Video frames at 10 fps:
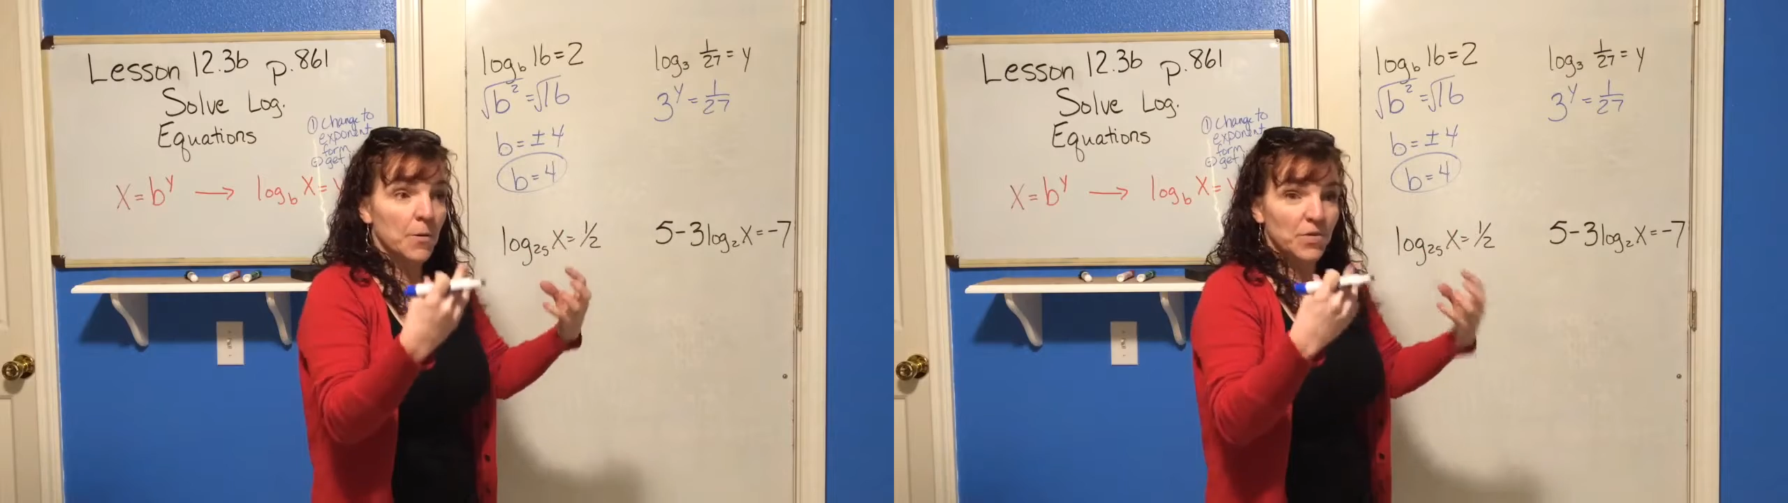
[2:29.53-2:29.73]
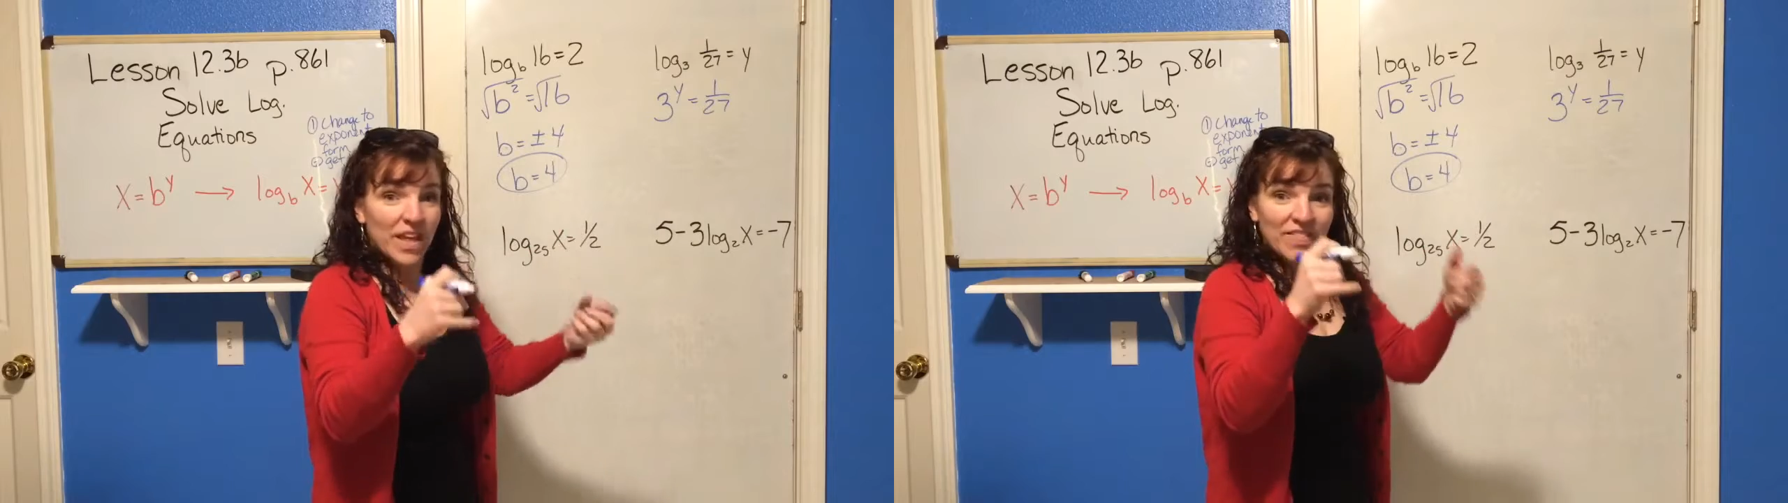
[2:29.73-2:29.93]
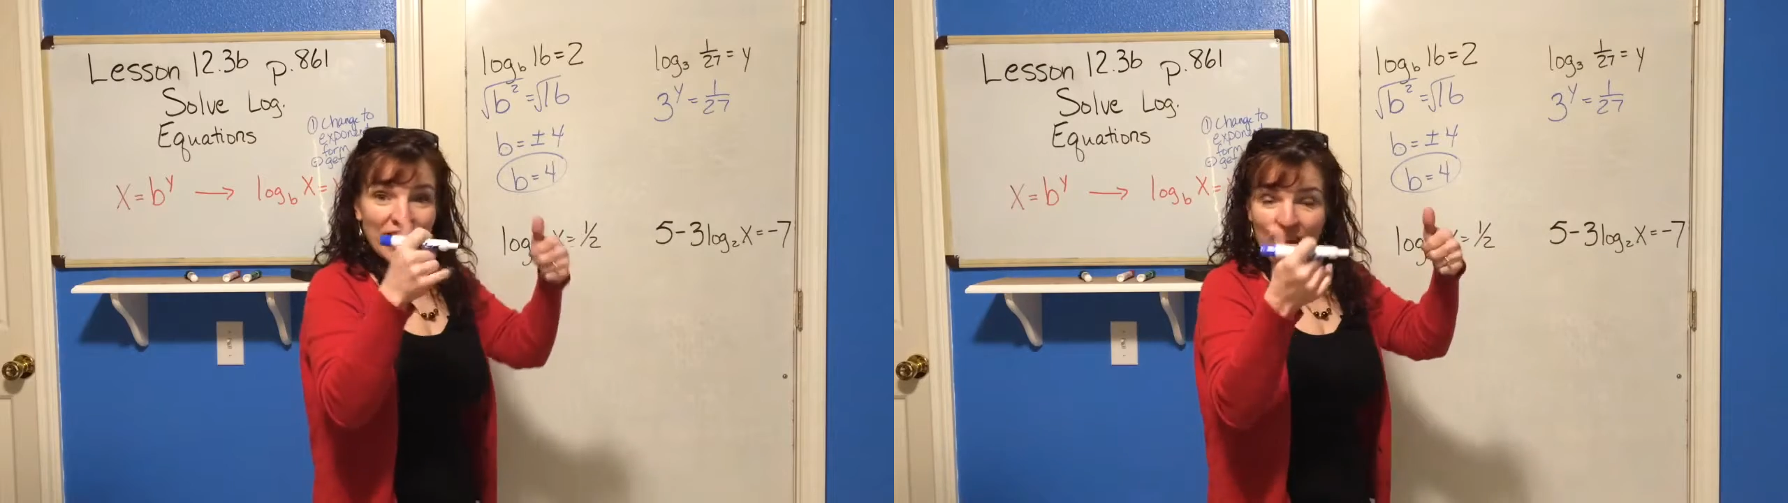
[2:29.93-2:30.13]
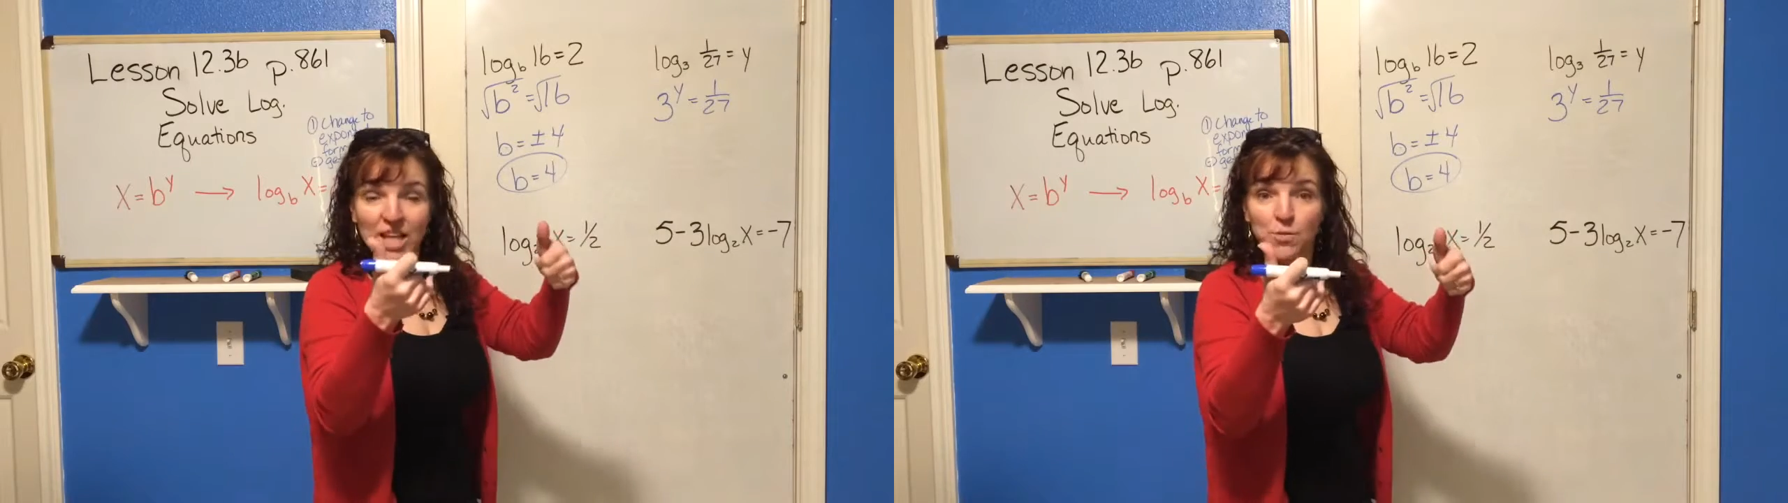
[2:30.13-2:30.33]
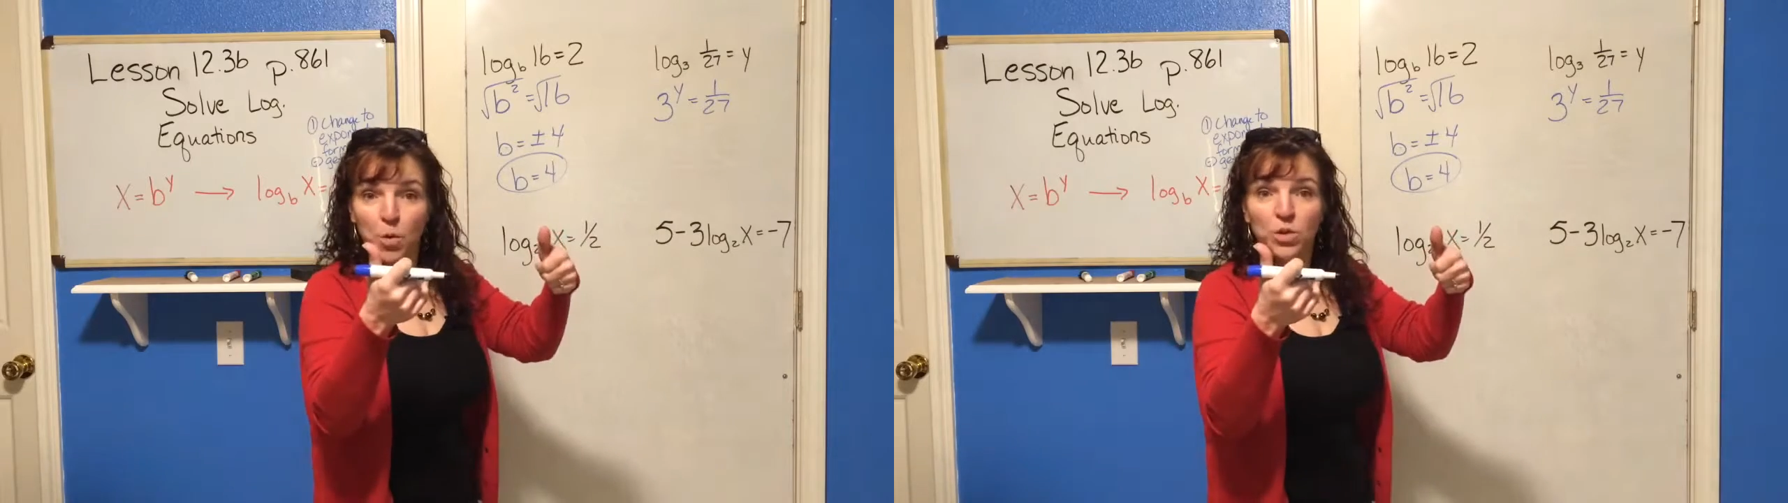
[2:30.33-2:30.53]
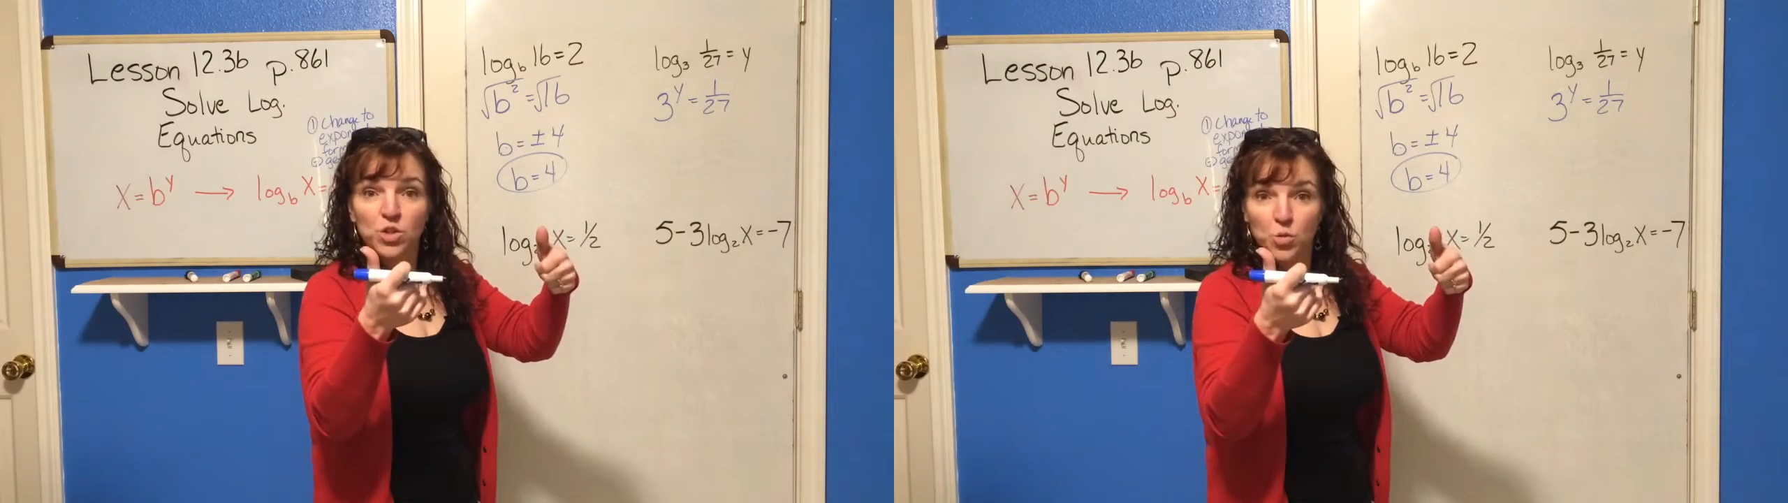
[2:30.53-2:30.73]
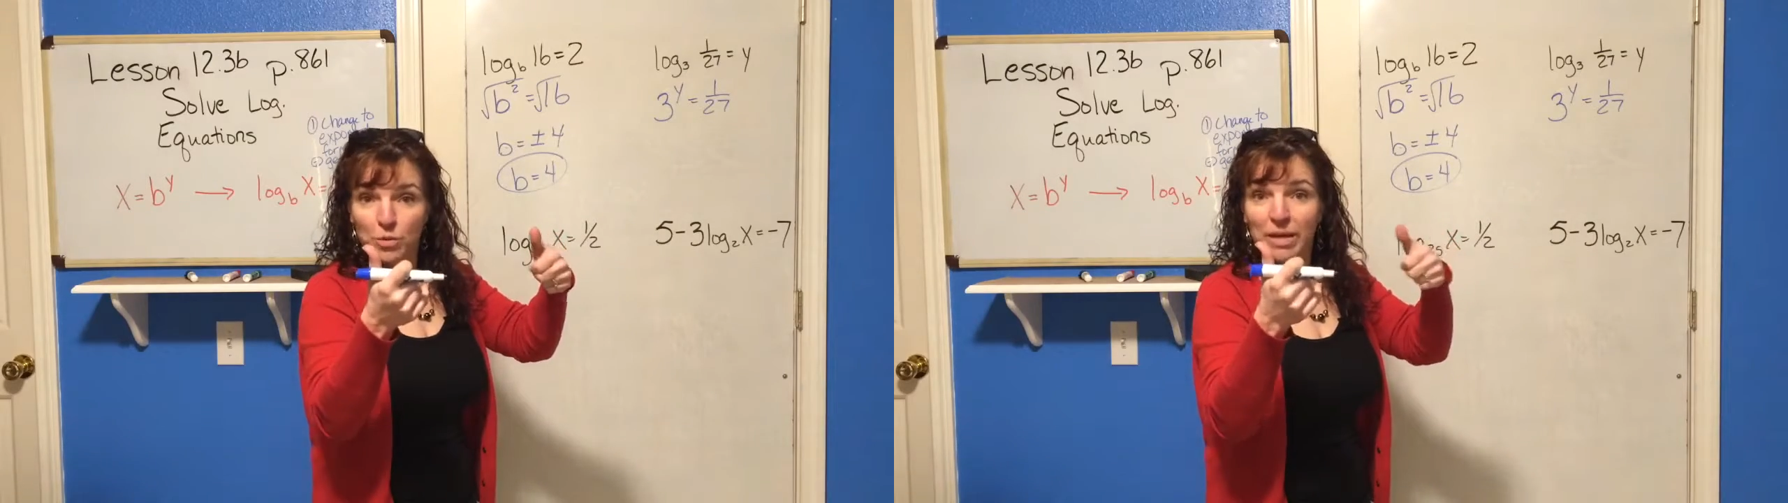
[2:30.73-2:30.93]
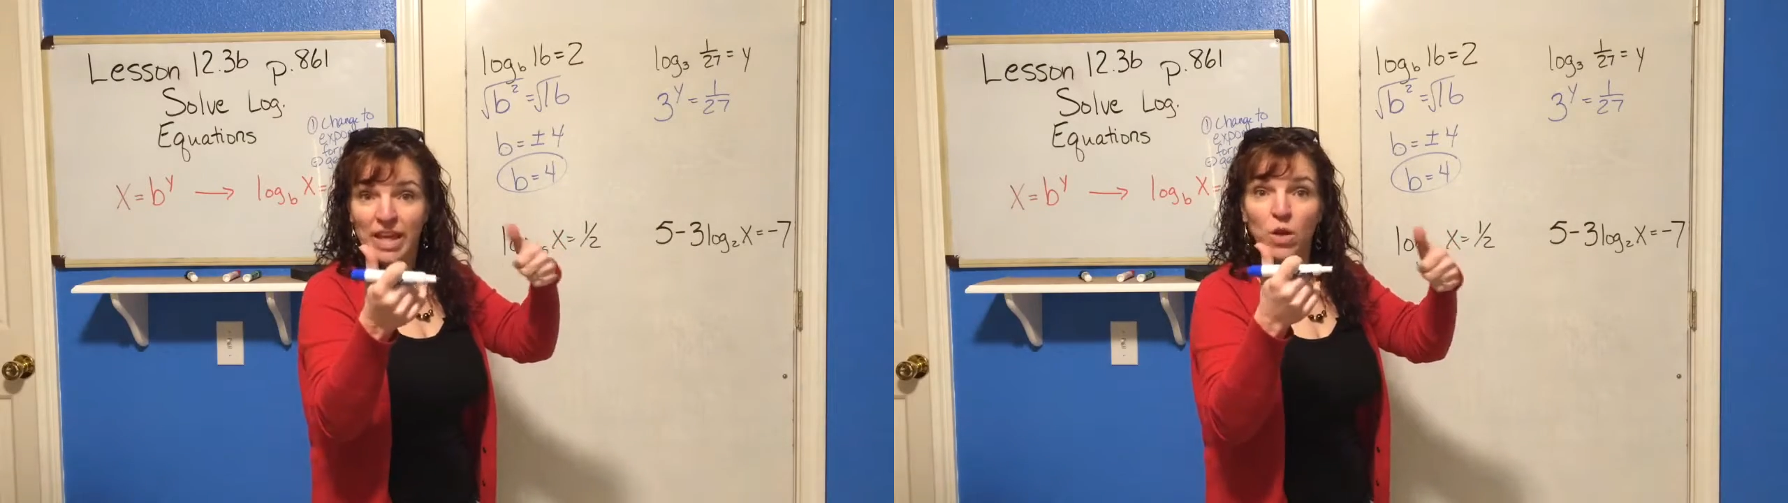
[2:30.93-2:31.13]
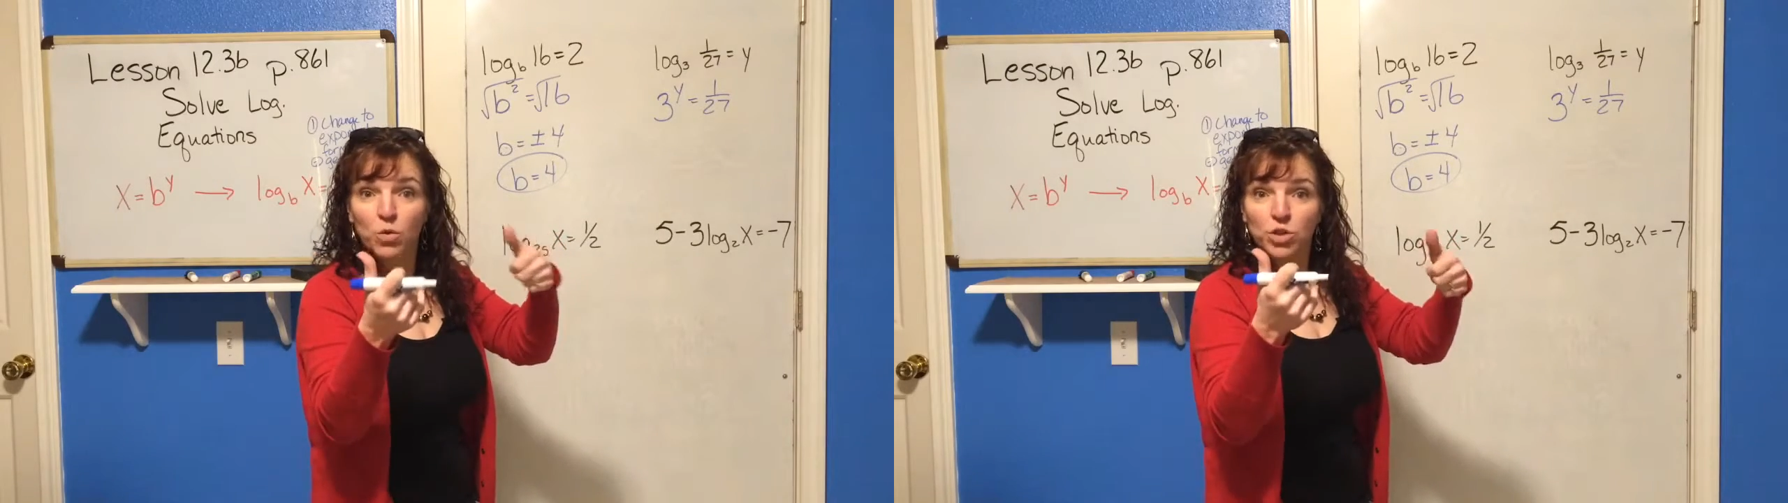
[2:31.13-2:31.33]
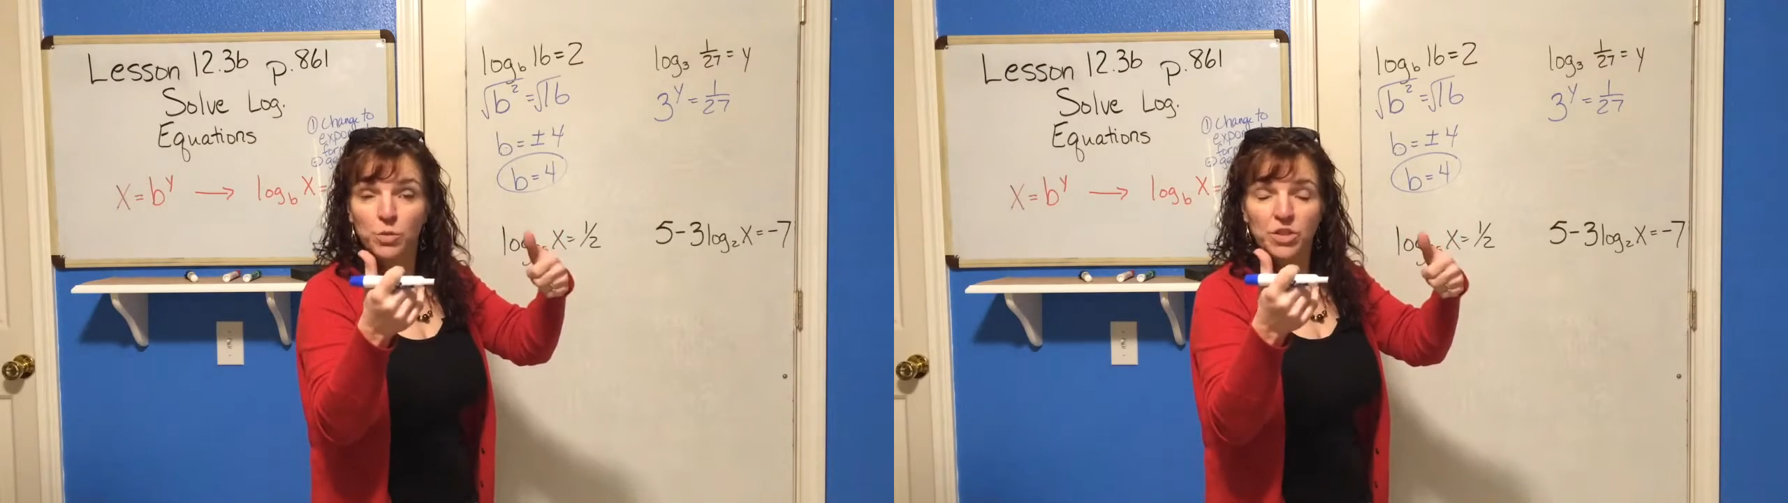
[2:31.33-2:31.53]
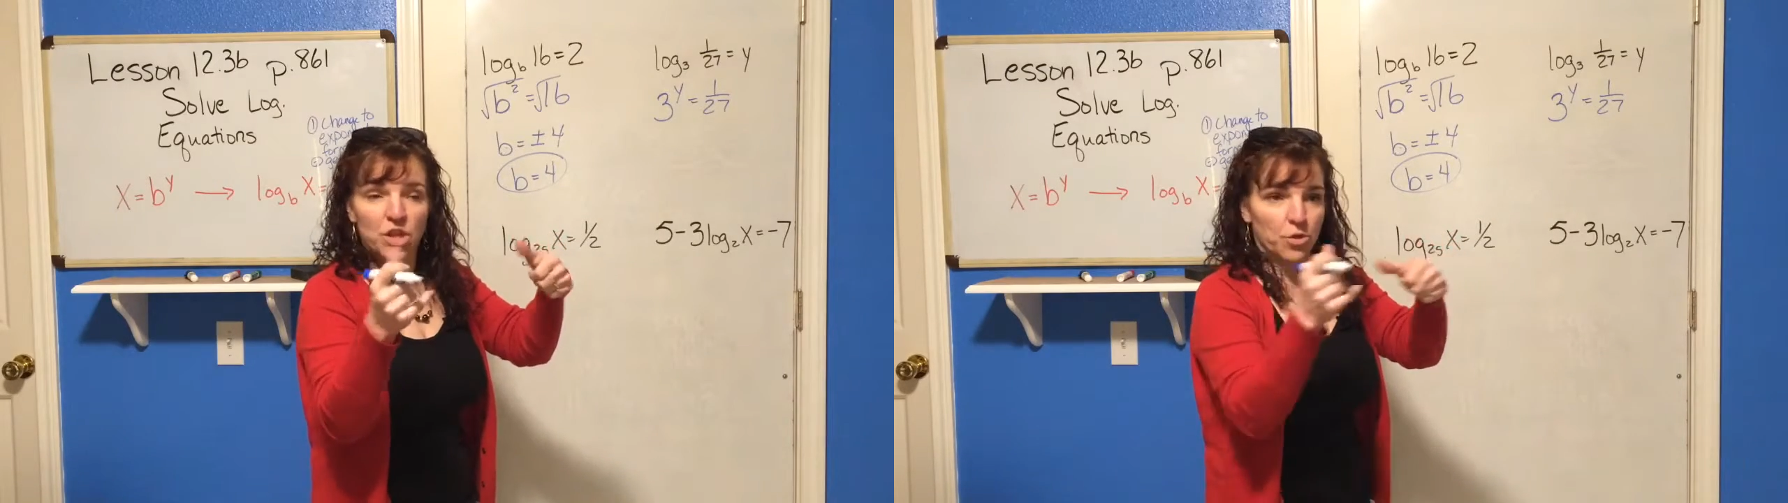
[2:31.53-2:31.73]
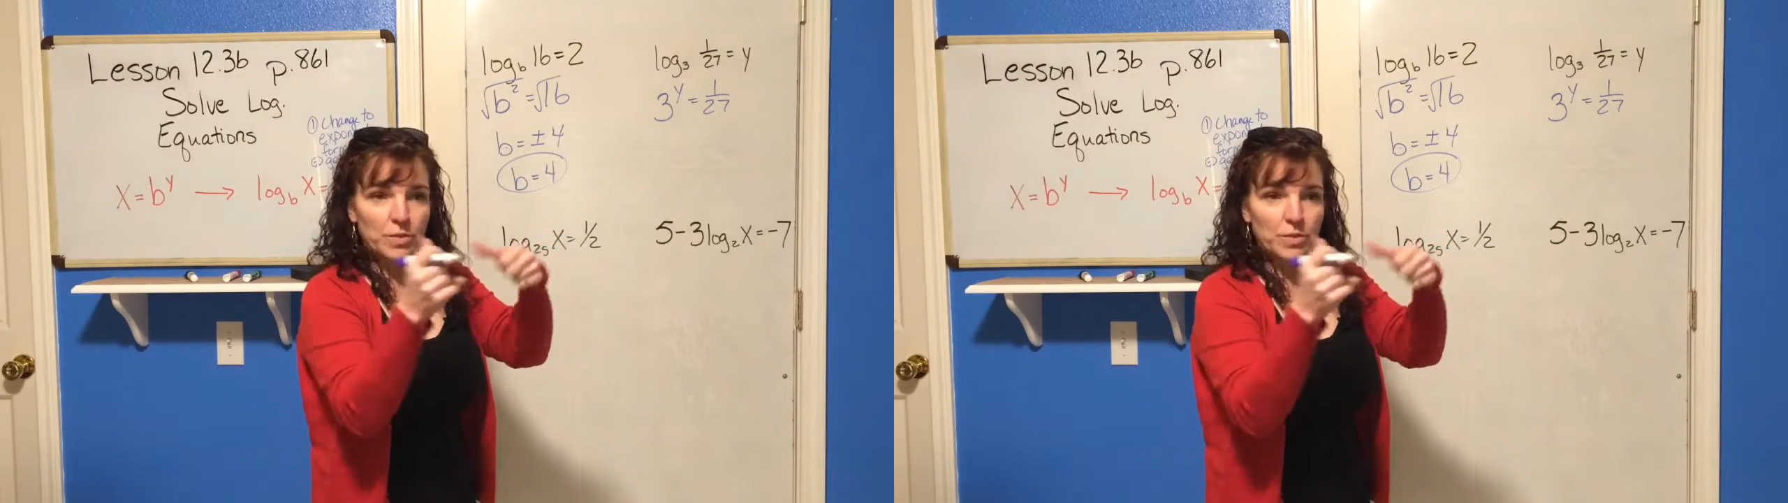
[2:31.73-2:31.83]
then the exponents would be equal to each other.